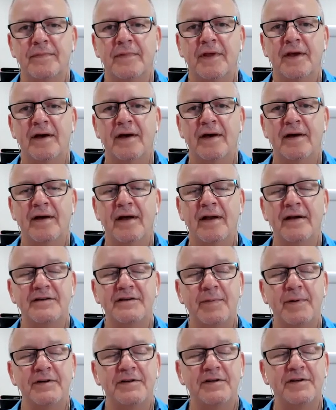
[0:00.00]
Yeah. And I
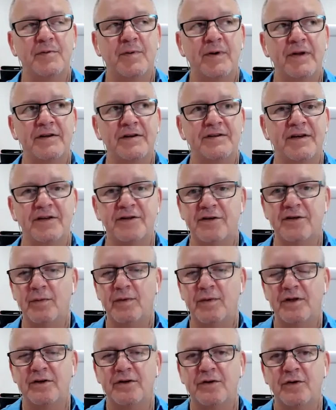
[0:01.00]
suppose it's one of those things too,
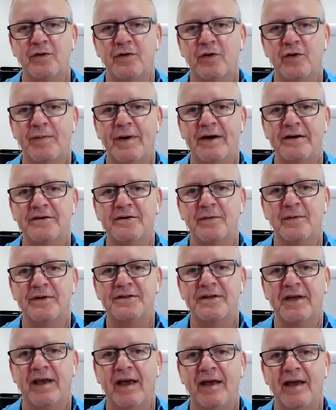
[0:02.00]
when you're talking to a patient,
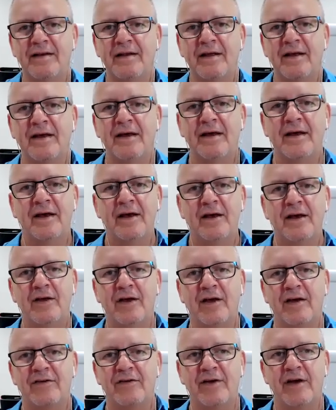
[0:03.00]
once again,
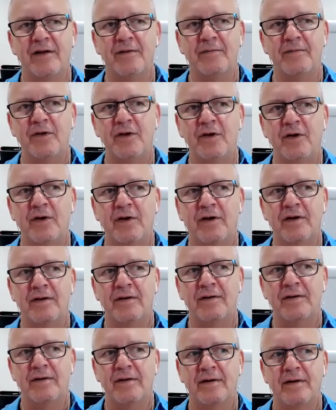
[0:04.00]
you can say to them, you
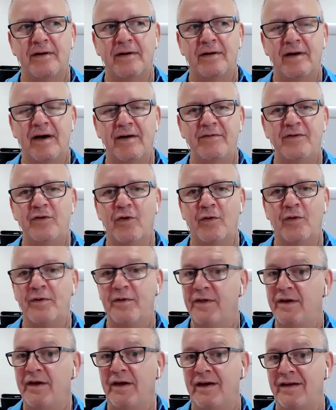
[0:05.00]
can have
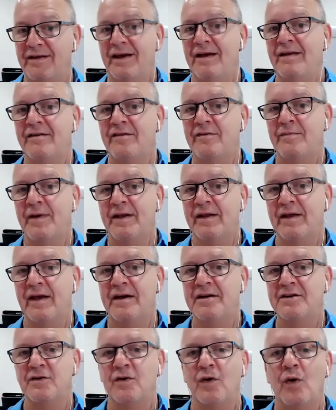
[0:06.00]
neuropathy, you can take this
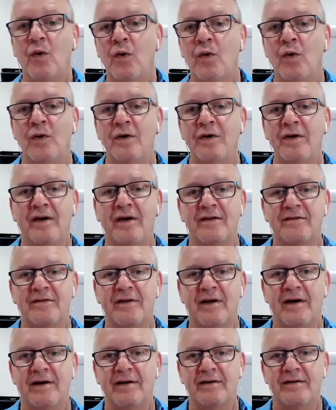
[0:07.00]
medication, or you can
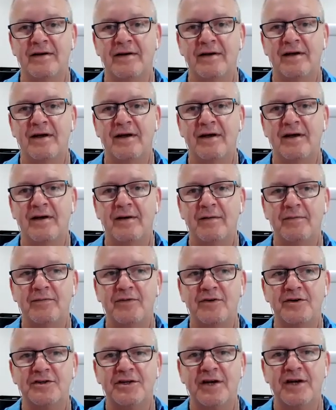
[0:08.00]
start
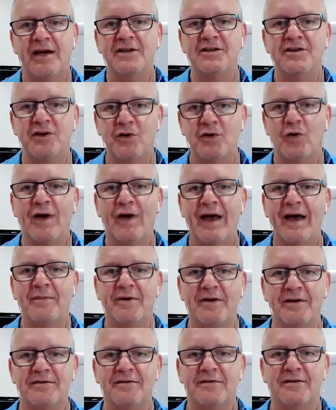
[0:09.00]
just changing your
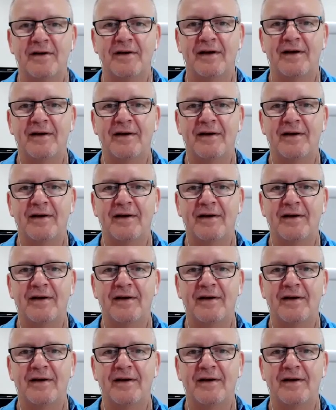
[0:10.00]
habits,